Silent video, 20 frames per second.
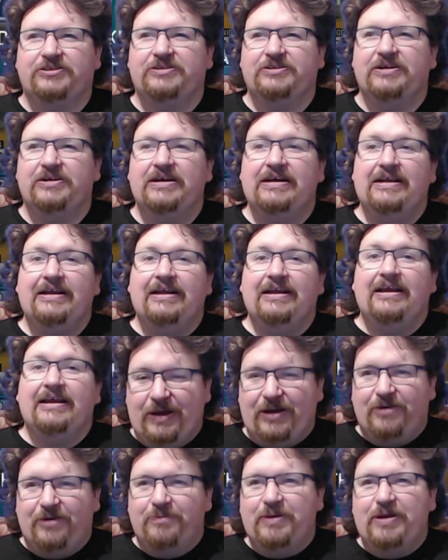just
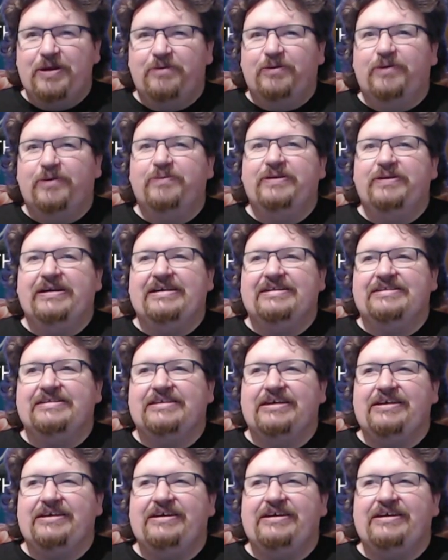bare minimum is